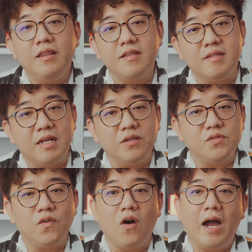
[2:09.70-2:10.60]
This allows
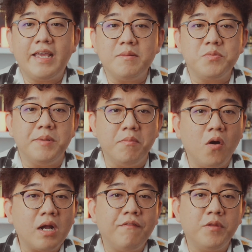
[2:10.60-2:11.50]
for IMs to be
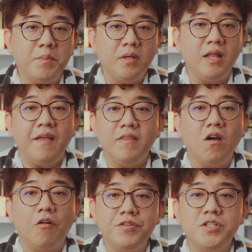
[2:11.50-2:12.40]
more comfortable and the
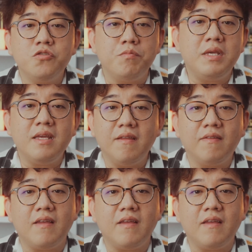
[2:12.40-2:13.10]
Origin to me is,